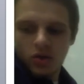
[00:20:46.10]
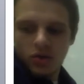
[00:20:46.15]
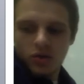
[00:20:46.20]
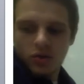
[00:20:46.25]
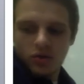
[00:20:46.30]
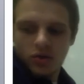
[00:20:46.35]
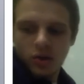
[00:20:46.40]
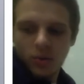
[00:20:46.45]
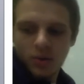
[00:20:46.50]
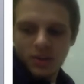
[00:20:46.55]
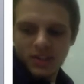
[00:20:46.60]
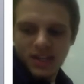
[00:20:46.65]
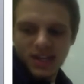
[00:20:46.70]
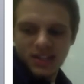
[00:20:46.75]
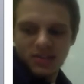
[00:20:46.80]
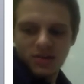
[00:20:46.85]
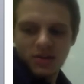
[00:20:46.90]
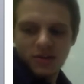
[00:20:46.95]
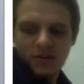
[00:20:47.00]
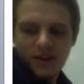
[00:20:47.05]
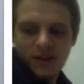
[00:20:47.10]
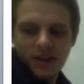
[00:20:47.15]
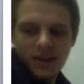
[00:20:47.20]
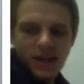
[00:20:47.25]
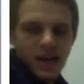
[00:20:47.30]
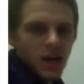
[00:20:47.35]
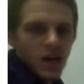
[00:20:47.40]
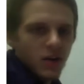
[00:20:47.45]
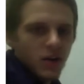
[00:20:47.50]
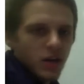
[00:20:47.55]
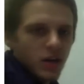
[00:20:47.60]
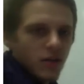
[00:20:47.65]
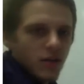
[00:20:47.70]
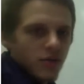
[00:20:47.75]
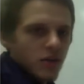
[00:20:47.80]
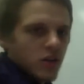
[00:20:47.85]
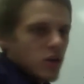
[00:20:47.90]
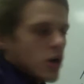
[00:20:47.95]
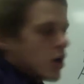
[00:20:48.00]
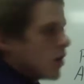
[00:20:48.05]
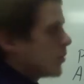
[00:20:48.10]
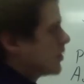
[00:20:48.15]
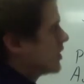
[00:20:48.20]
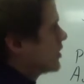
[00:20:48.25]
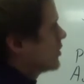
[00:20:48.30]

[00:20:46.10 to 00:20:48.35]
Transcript: So when it's asking you to find the area of the yard where the